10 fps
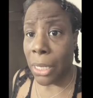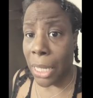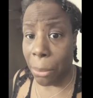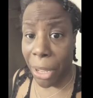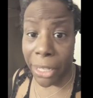
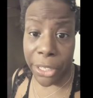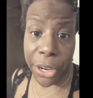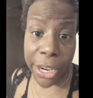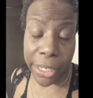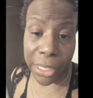how badly
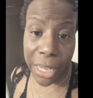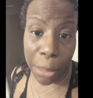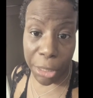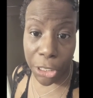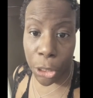your hair is
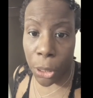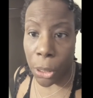damaged,